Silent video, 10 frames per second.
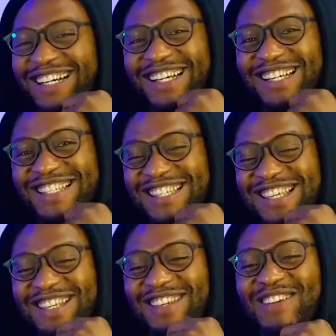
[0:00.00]

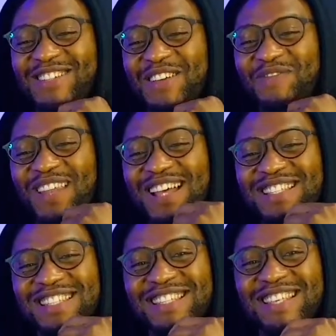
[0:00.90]
Skizzy, that's a blast.
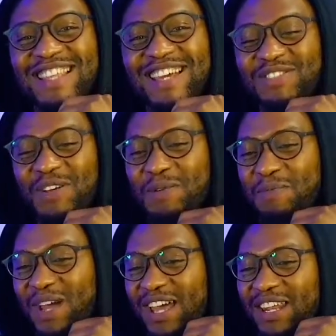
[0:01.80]
It's in actually
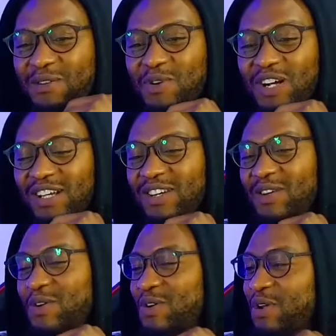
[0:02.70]
Boya Network.
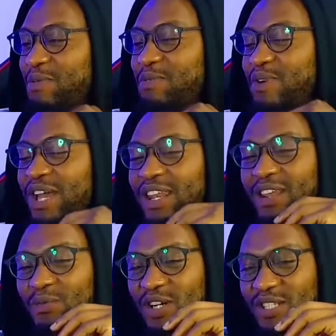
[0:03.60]
No, be Boya
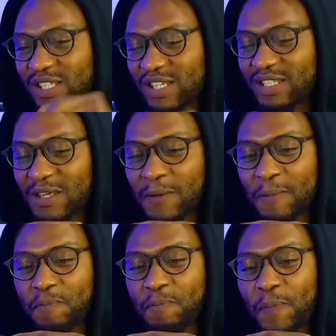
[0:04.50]
Network Skizzy.
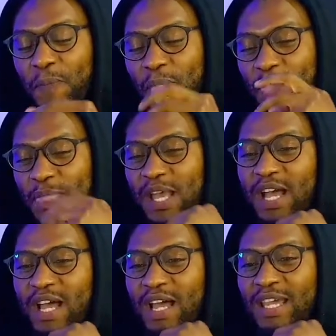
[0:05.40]

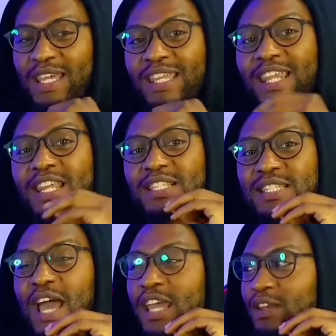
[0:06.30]
Nah, you need to
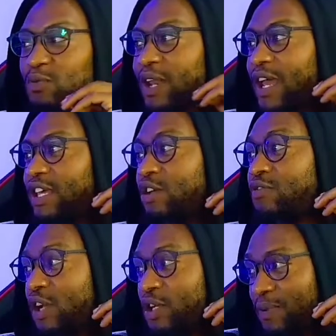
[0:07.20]
sign in. Whether you don't
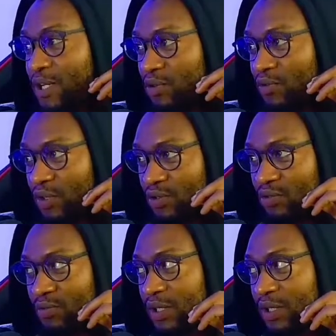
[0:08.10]
forget the password for your Zoom.